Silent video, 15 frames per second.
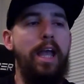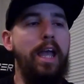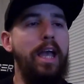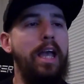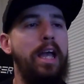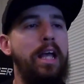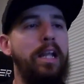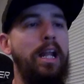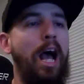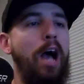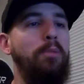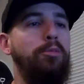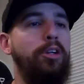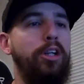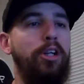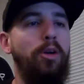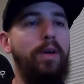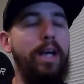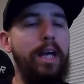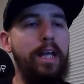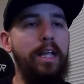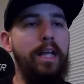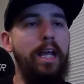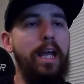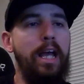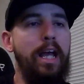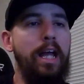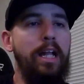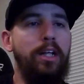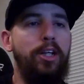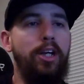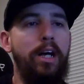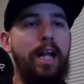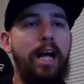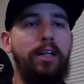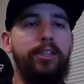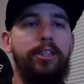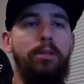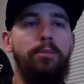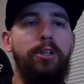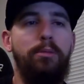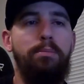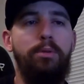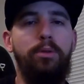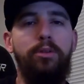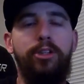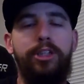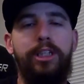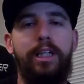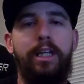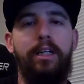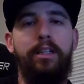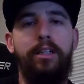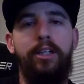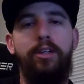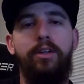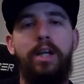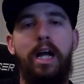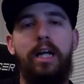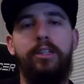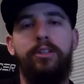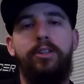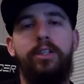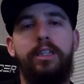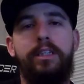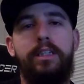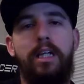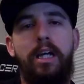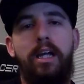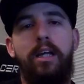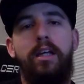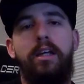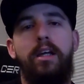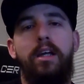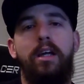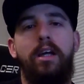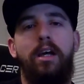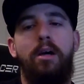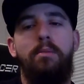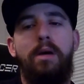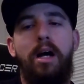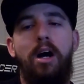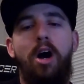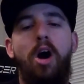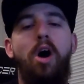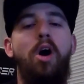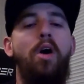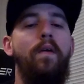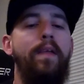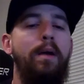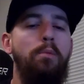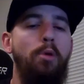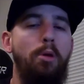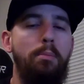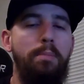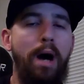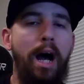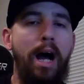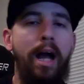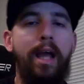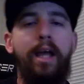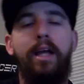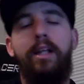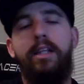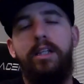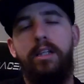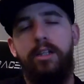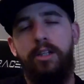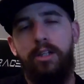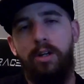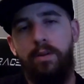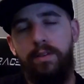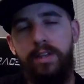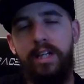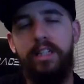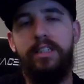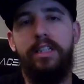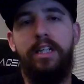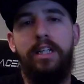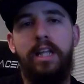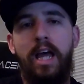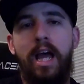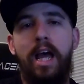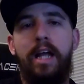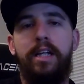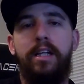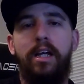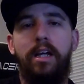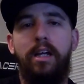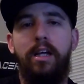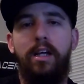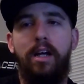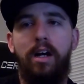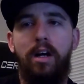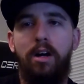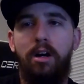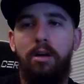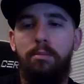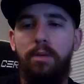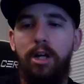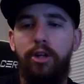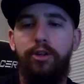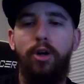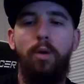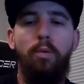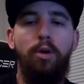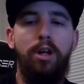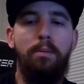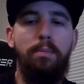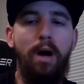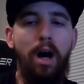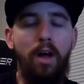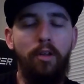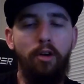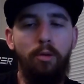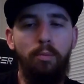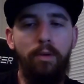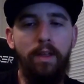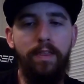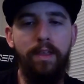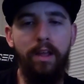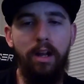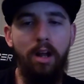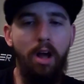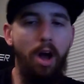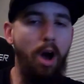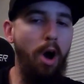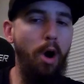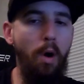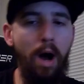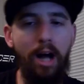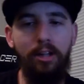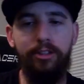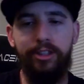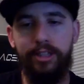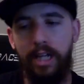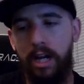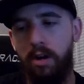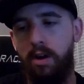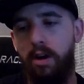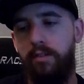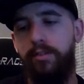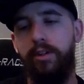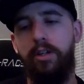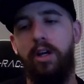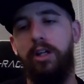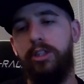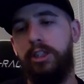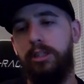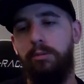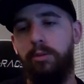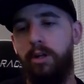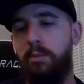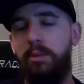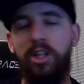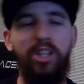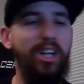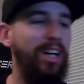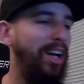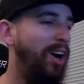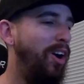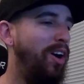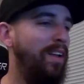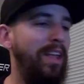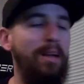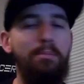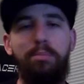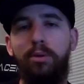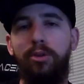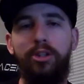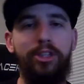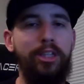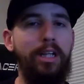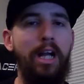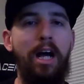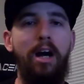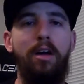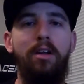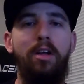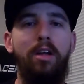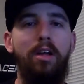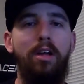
And I'm going to go ahead and cut out some of the bullshit that you guys are going to say about, oh, they won't buy it, you know, this and that. Don't want to bother them with it. Oh, I'll scare off the customer. I'm going to cut all that bullshit out.